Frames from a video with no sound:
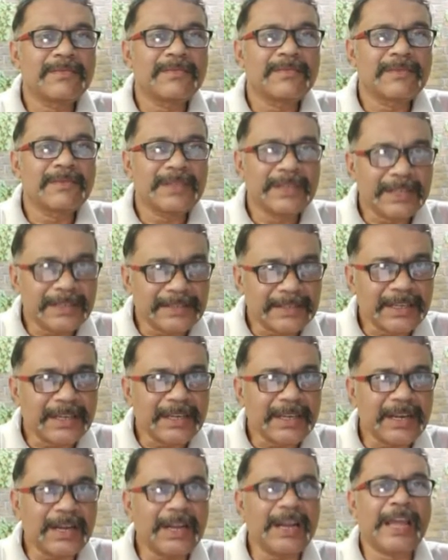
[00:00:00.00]
In a
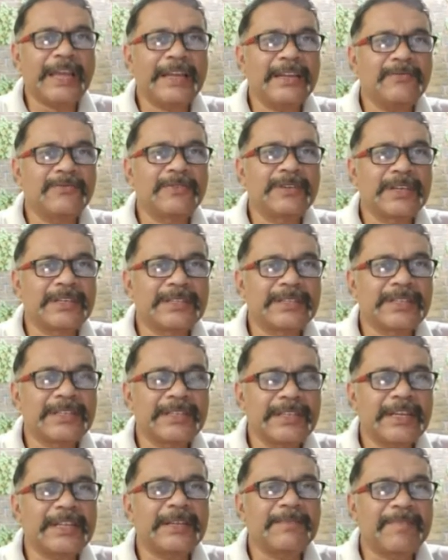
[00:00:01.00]
single line, we can say
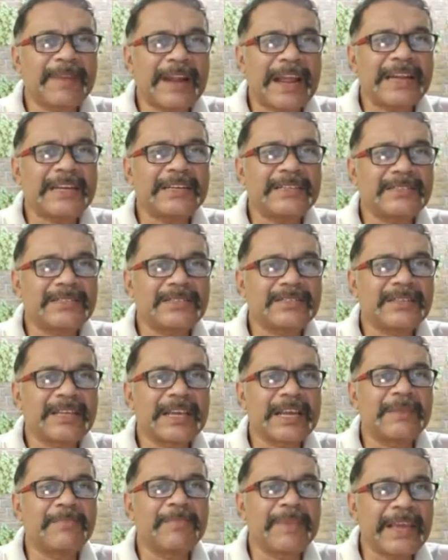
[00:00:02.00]
that the plants
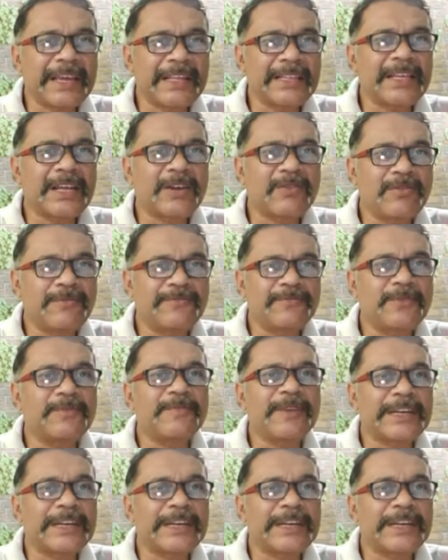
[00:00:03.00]
can make their own food,